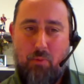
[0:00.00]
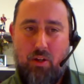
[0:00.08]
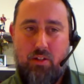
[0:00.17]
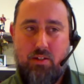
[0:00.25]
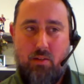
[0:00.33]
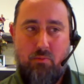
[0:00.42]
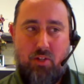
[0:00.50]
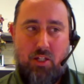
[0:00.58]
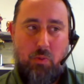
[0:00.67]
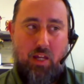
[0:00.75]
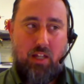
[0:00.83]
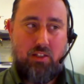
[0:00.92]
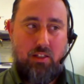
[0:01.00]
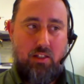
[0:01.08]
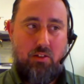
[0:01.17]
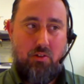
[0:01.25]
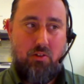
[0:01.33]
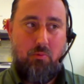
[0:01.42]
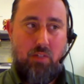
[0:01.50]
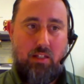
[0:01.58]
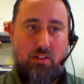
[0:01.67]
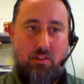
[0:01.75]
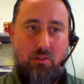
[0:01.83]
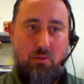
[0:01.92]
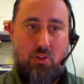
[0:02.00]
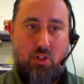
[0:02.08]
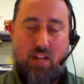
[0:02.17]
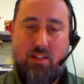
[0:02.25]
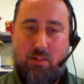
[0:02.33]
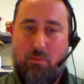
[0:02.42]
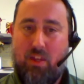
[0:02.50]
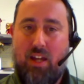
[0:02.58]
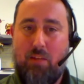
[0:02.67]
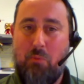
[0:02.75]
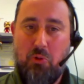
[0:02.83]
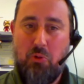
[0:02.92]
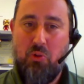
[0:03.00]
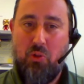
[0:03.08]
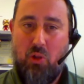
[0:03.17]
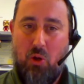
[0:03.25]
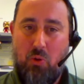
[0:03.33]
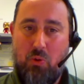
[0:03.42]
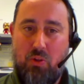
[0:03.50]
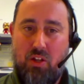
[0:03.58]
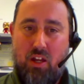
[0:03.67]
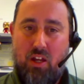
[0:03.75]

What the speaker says: But sometimes we actually do need to shed some of that emotional load.